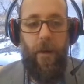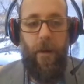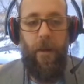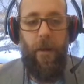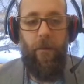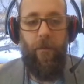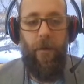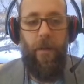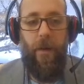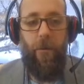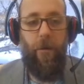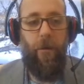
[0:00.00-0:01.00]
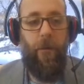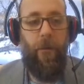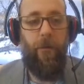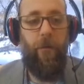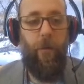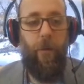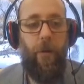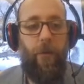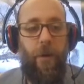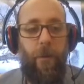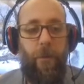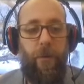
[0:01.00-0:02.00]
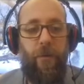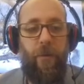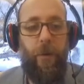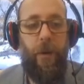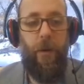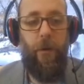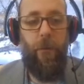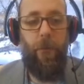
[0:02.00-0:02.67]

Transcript: And yes, we did that one. So we'll go for number two here.